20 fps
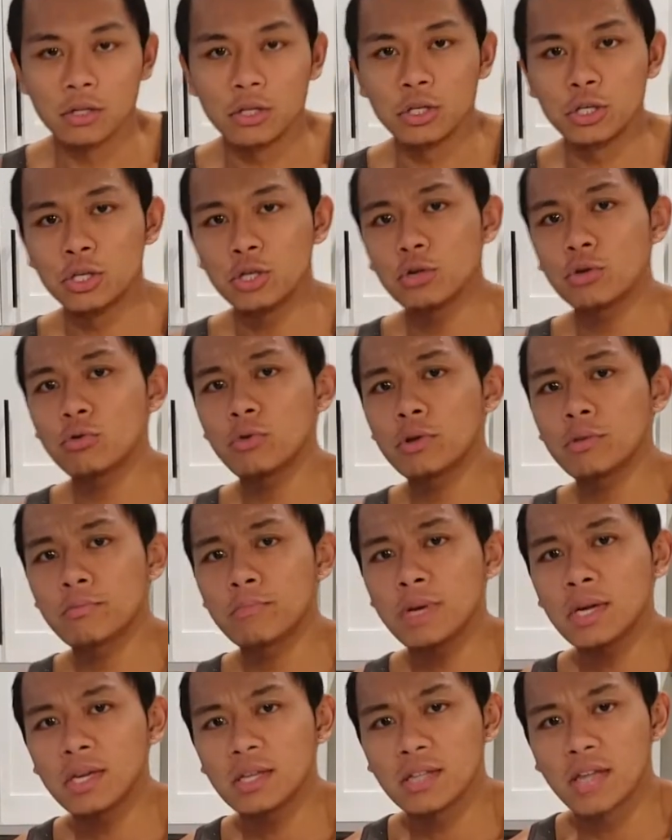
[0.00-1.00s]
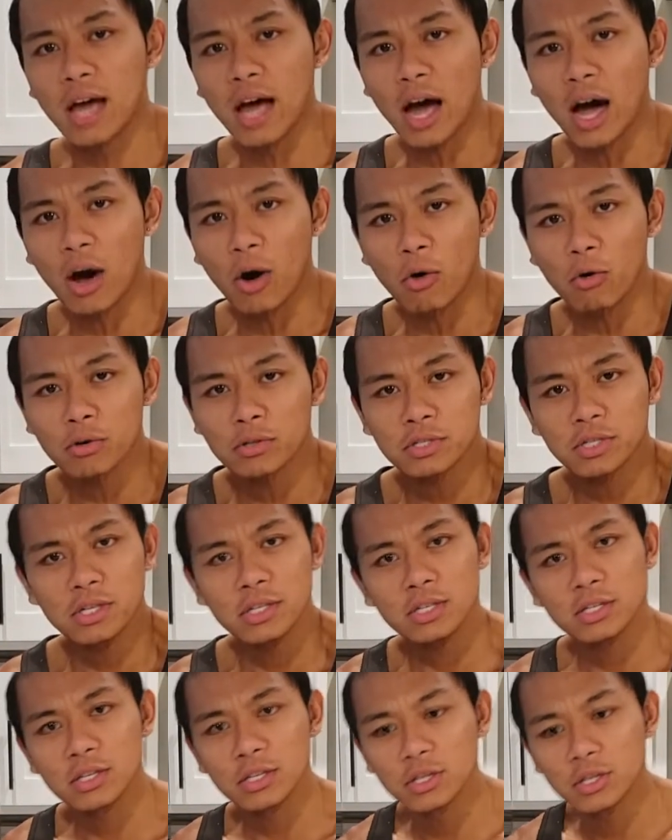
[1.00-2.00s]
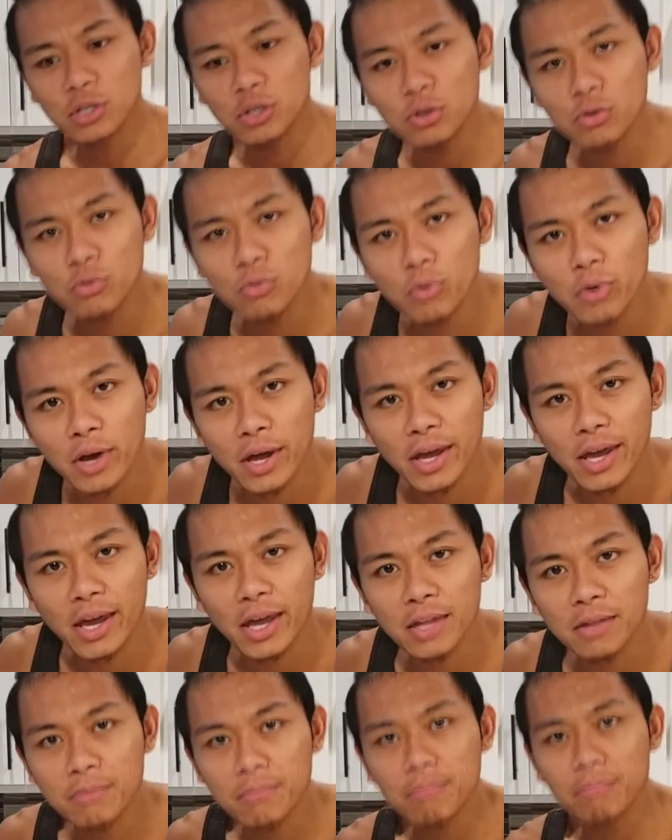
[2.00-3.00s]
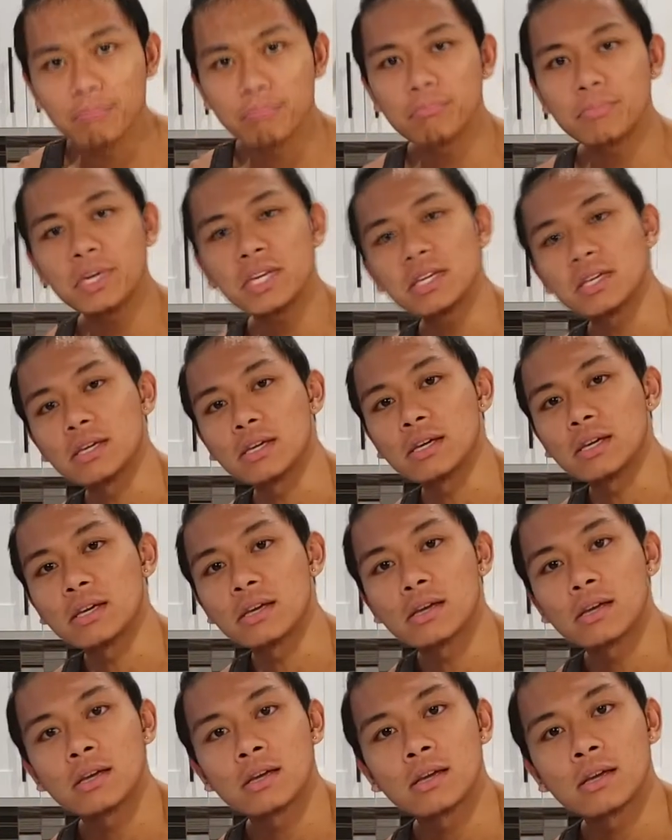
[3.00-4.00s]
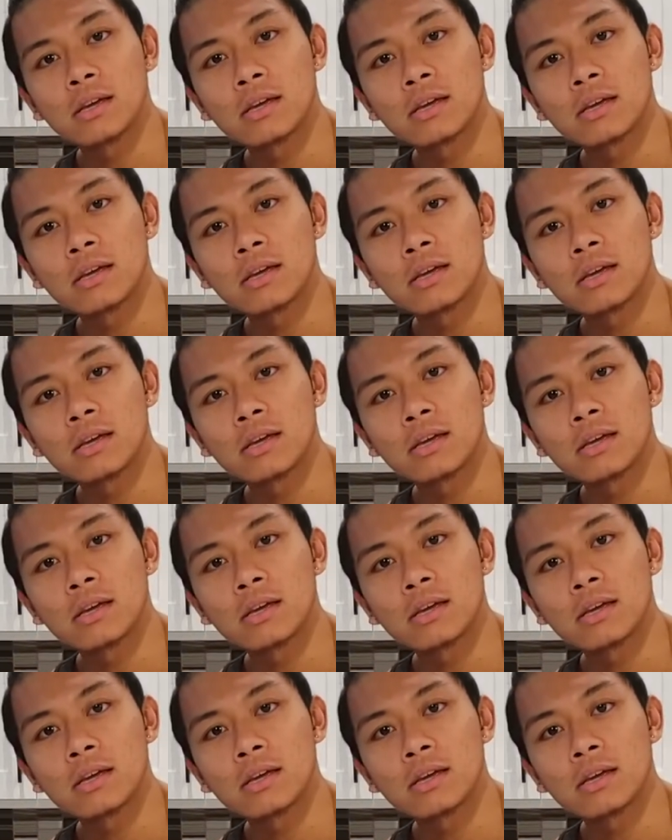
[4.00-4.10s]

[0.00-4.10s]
and me now. Just you and me.